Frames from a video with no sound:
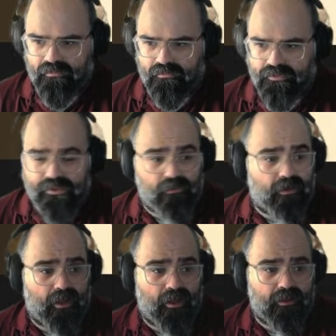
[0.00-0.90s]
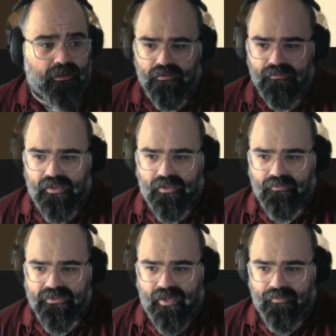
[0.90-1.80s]
what's going on and kind of
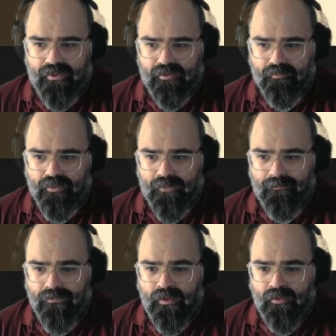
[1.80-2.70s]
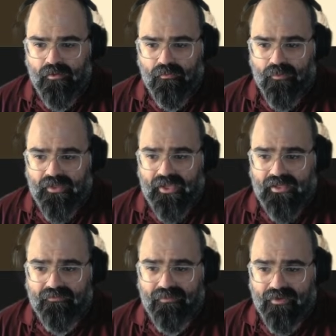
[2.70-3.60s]
what's happening here. But one thing I
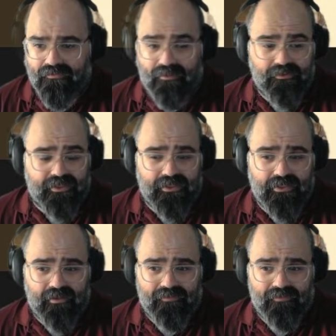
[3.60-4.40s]
did find over there, which I did love,